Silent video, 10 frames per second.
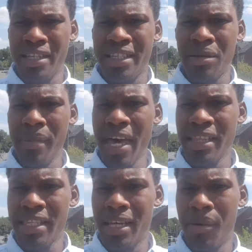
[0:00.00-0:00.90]

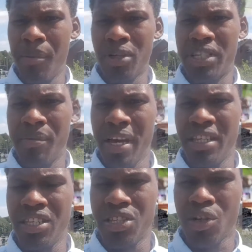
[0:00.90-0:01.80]
cement, but
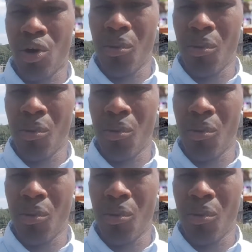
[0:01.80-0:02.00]
cement is